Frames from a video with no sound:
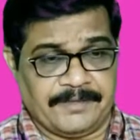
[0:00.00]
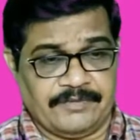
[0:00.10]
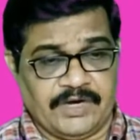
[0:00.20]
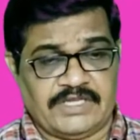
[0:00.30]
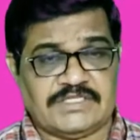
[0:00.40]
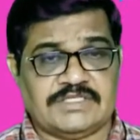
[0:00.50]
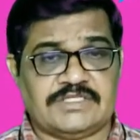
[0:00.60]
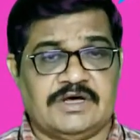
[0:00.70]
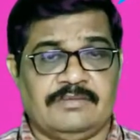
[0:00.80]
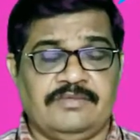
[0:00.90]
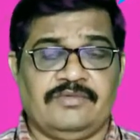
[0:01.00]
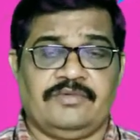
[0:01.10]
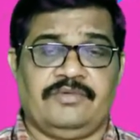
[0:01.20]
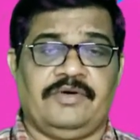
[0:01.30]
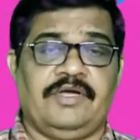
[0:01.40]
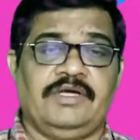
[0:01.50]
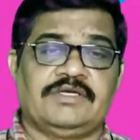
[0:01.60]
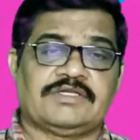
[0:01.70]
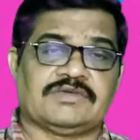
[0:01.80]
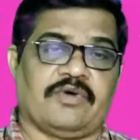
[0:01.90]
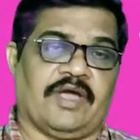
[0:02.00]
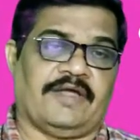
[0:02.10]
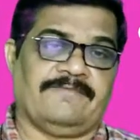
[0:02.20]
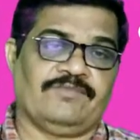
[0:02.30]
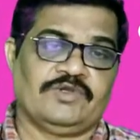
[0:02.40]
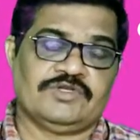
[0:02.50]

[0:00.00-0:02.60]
vertices of a square.